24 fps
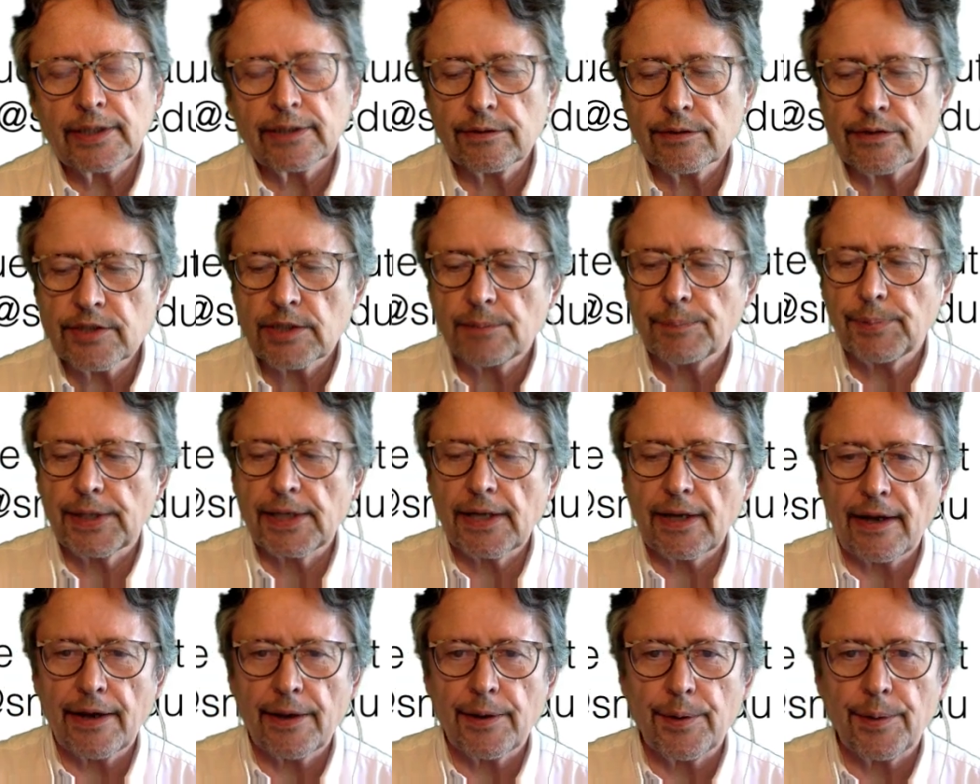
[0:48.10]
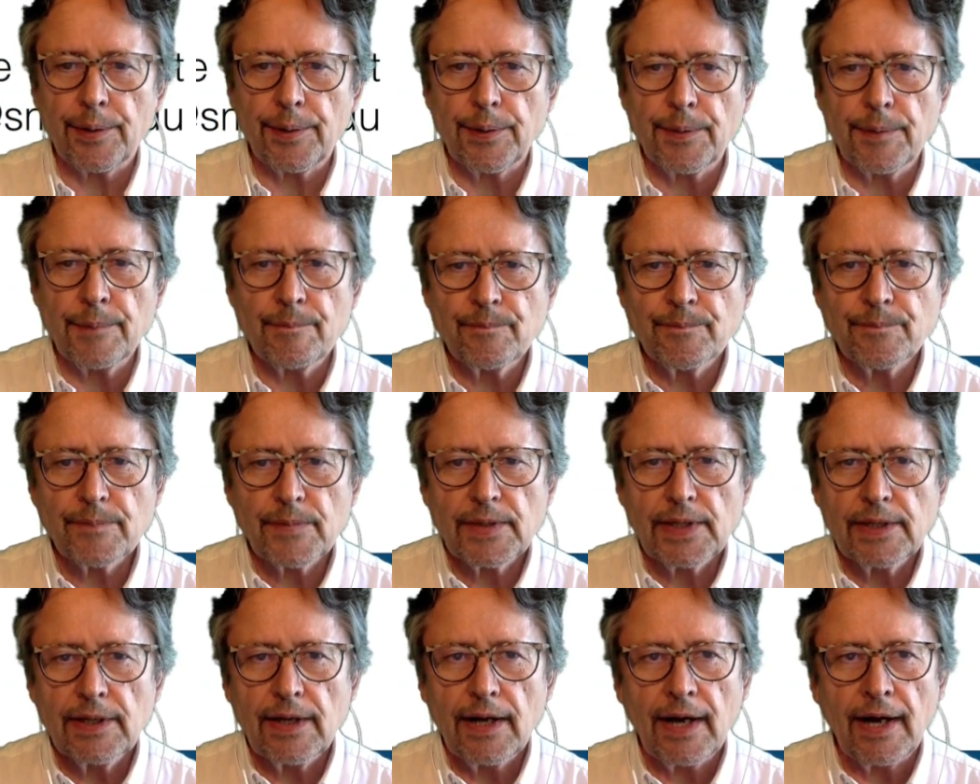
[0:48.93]
at the GPIO.
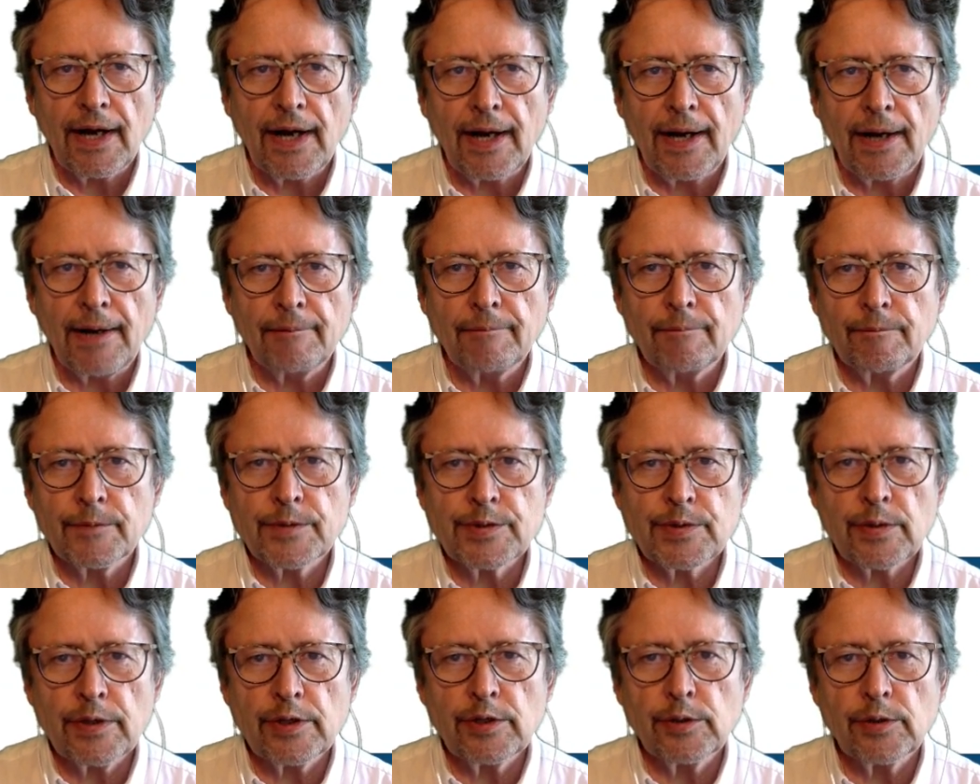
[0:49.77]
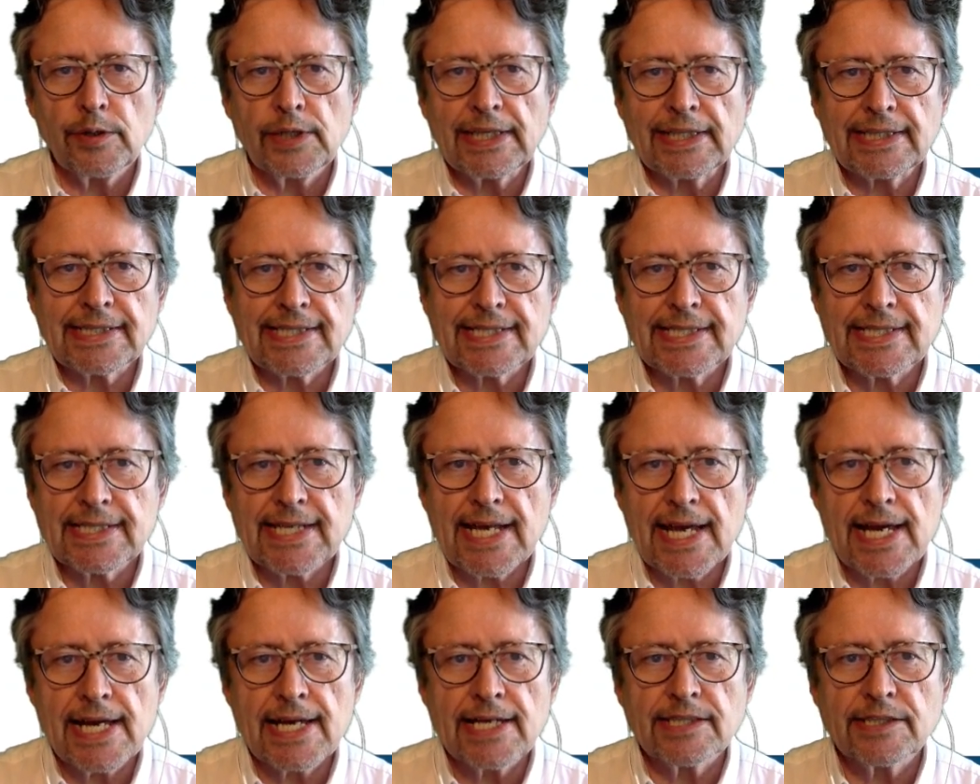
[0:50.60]
So in Unit
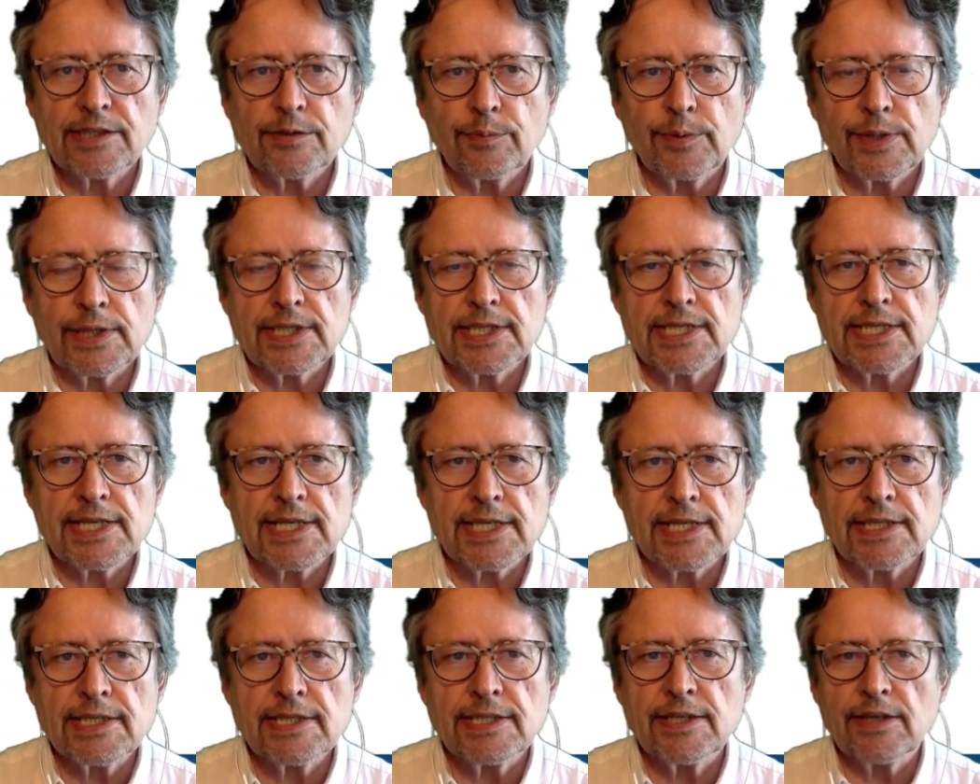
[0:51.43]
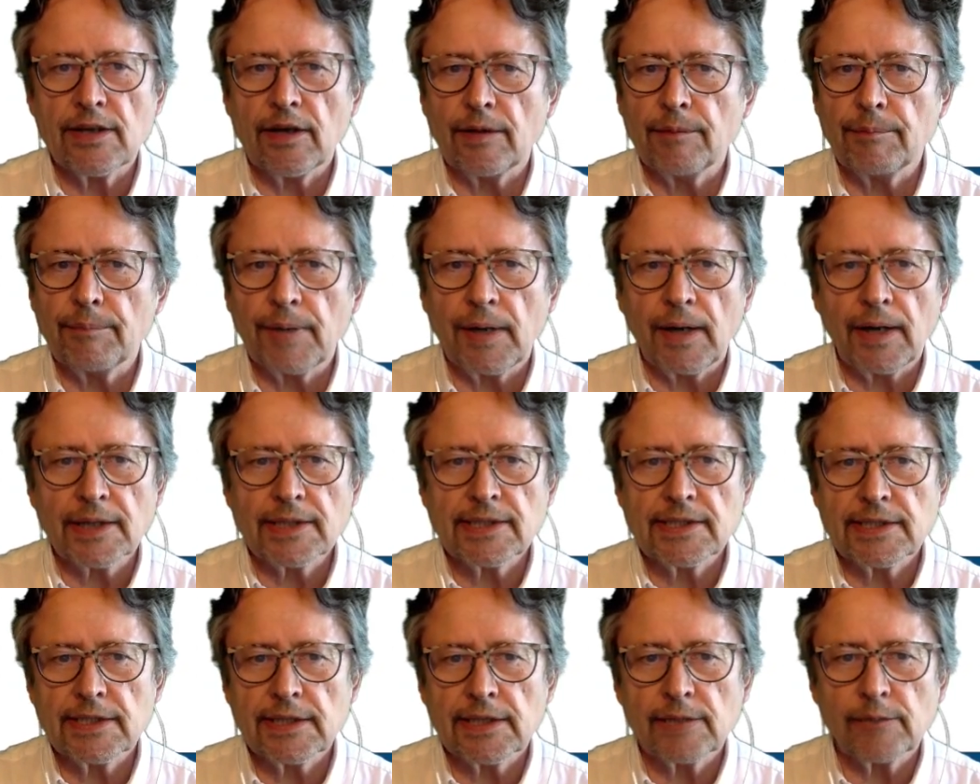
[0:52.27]
6, we did the
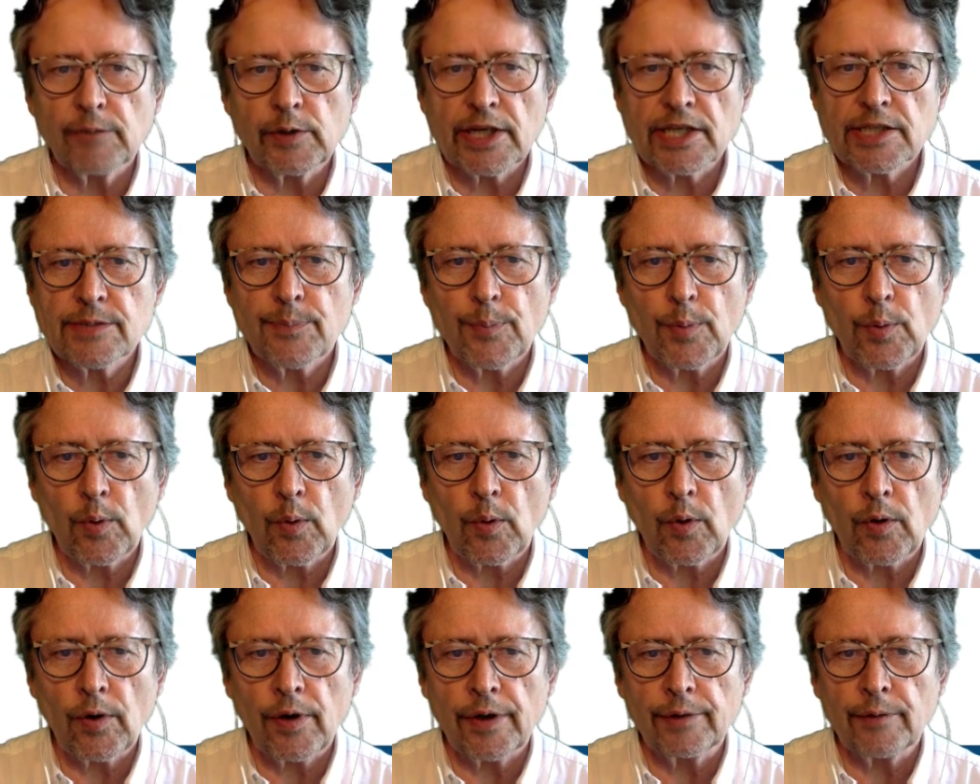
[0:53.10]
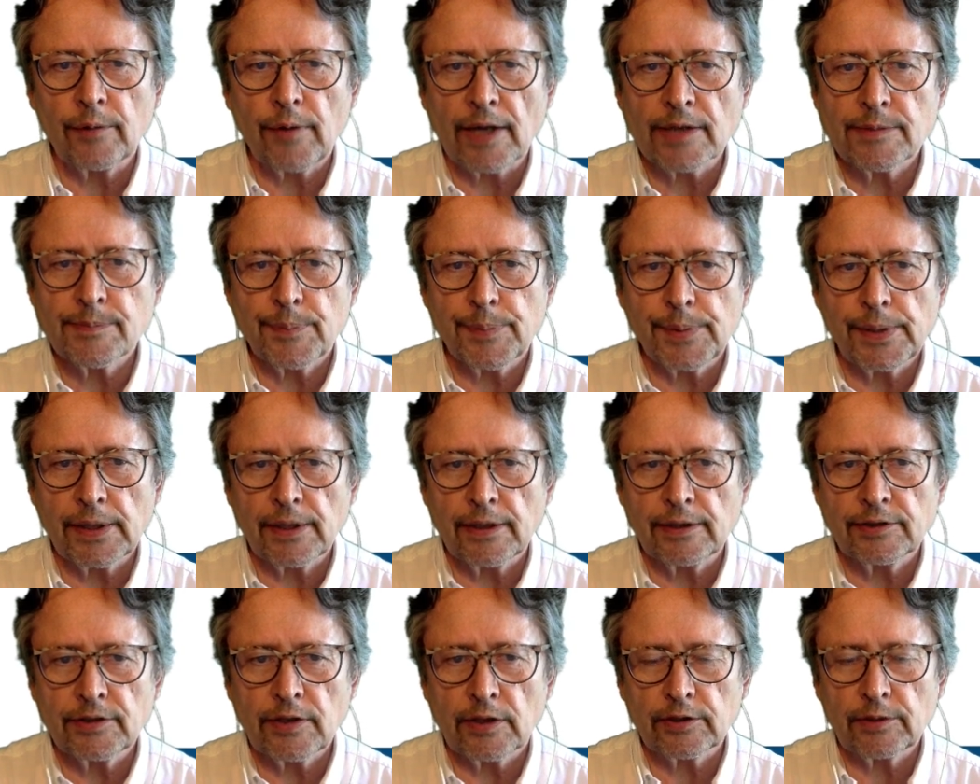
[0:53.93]
unboxing, we explored
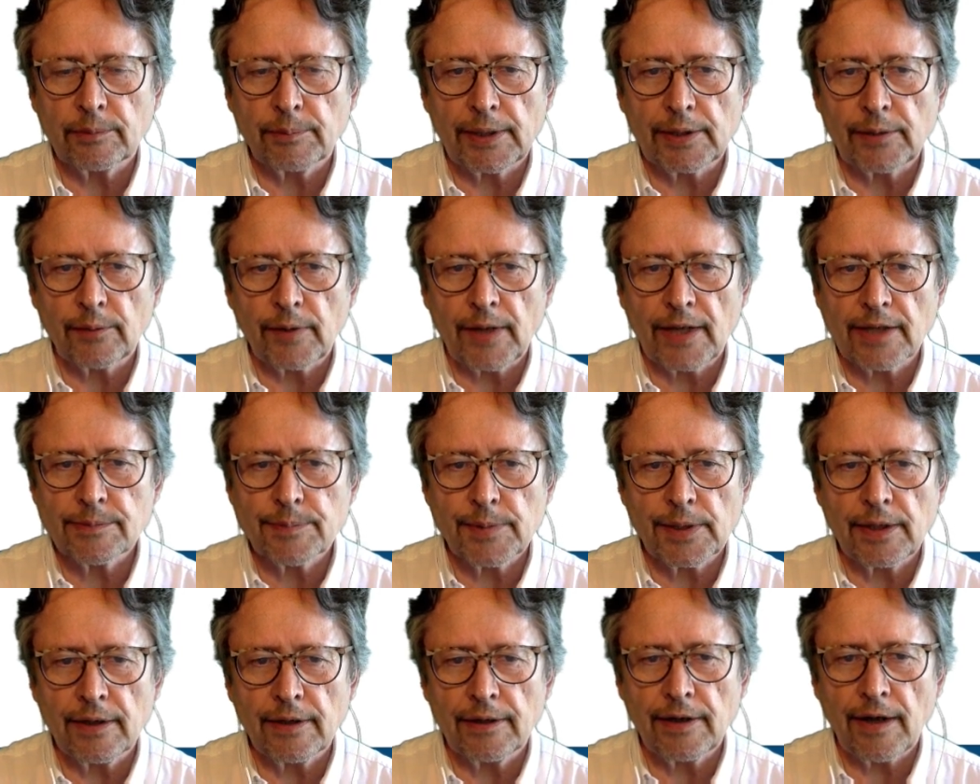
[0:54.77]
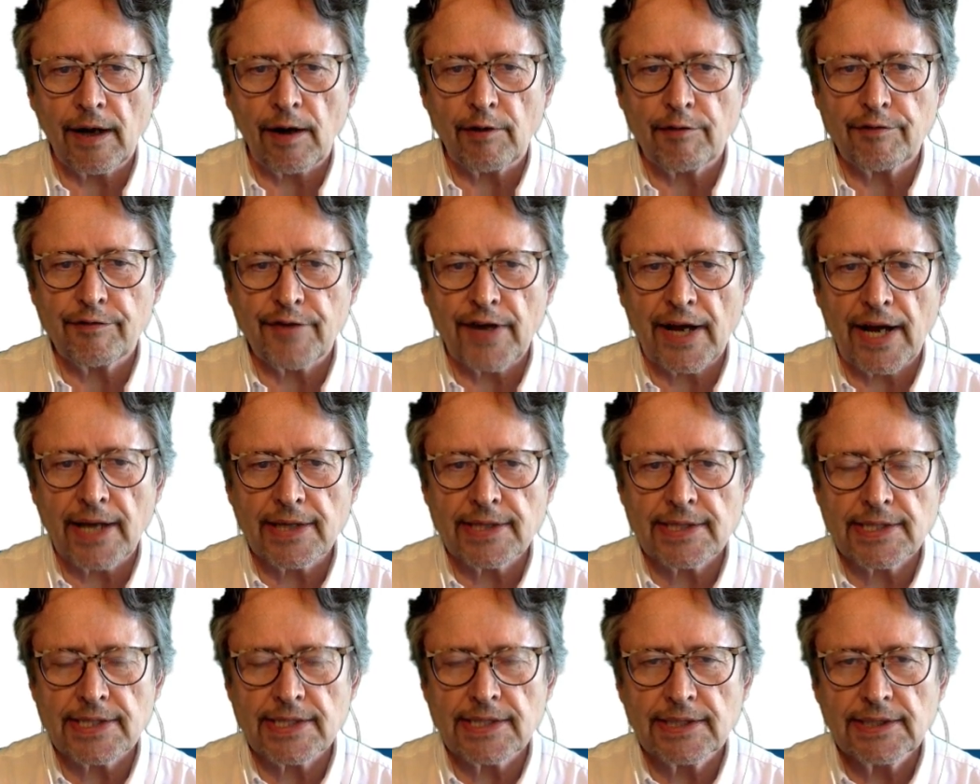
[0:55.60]
Raspbian, talked about Raspbian, how
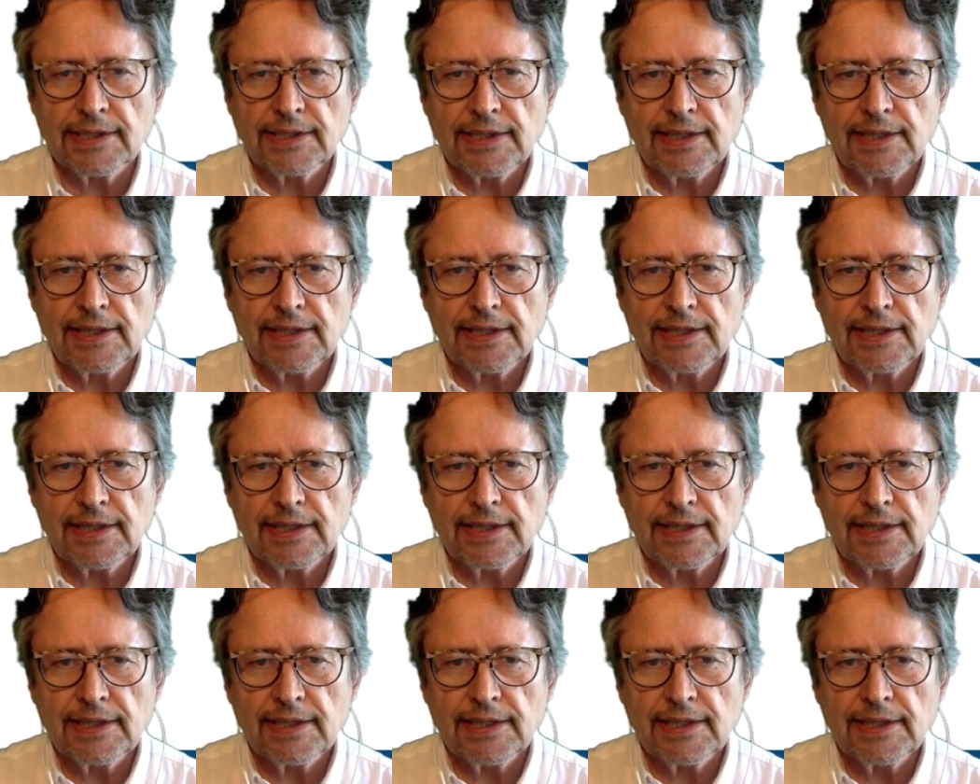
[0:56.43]
fast